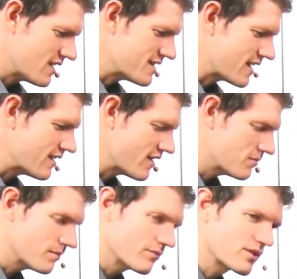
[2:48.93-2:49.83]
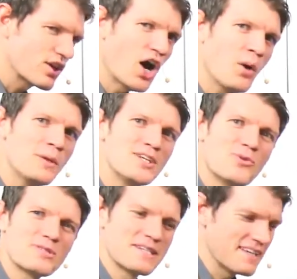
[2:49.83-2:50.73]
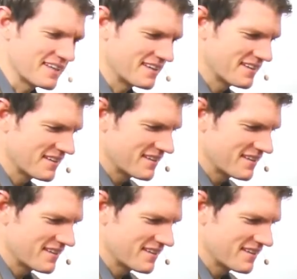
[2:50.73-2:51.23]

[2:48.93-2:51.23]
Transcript: He said to them, Come and you will see.